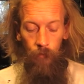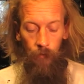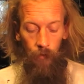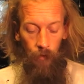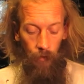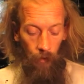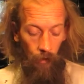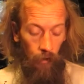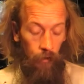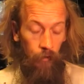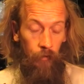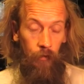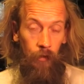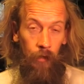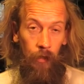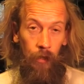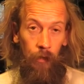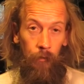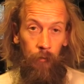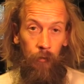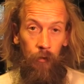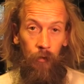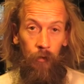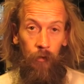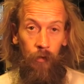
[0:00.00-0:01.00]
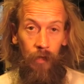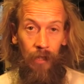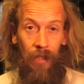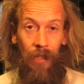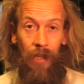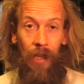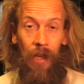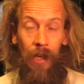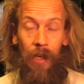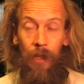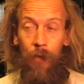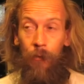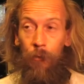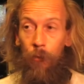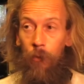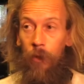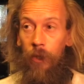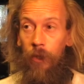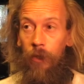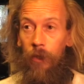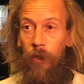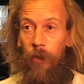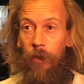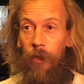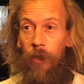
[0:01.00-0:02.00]
Like I said, I'm just glad
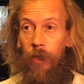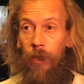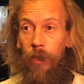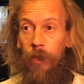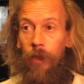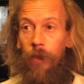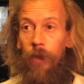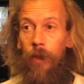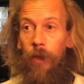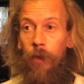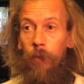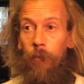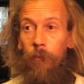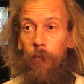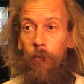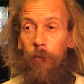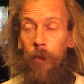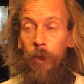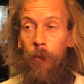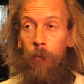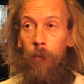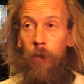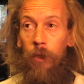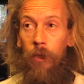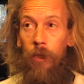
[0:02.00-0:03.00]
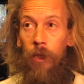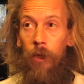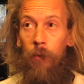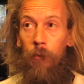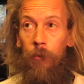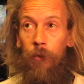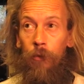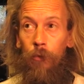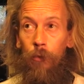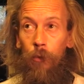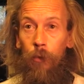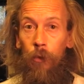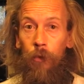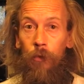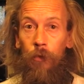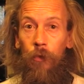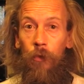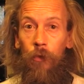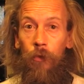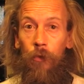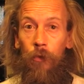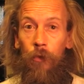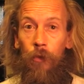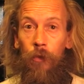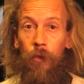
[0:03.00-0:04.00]
when I hear that people are coming towards the
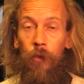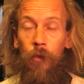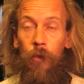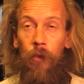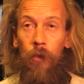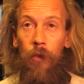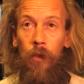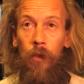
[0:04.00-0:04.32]
truth.